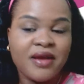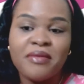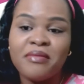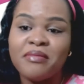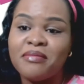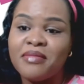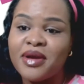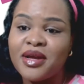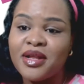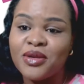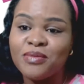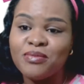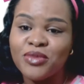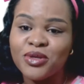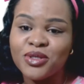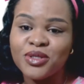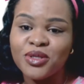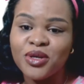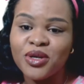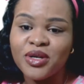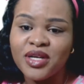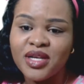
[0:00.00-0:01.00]

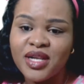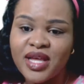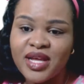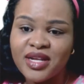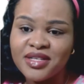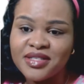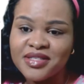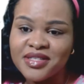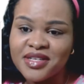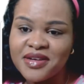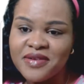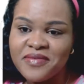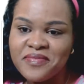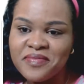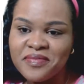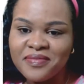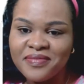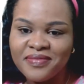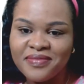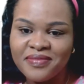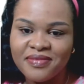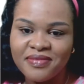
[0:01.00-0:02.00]
Elsa.
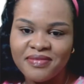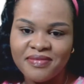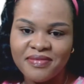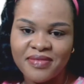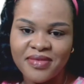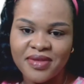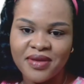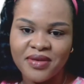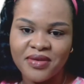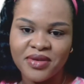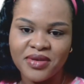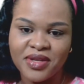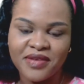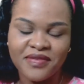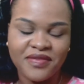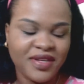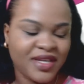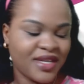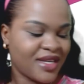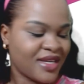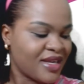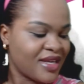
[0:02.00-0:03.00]
Good
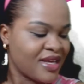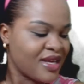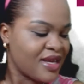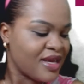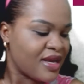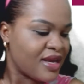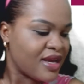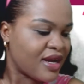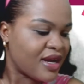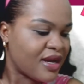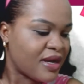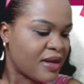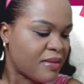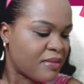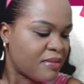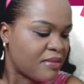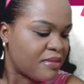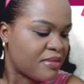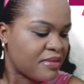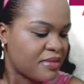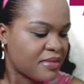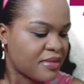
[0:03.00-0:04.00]
evening.
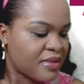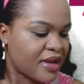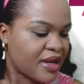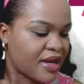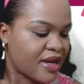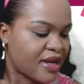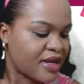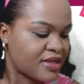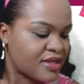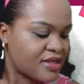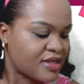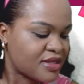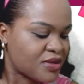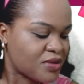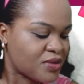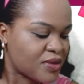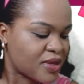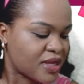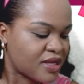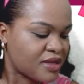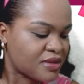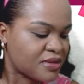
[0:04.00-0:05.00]
I can't see
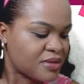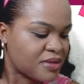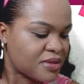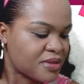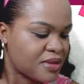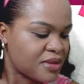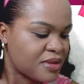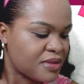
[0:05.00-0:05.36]
who else.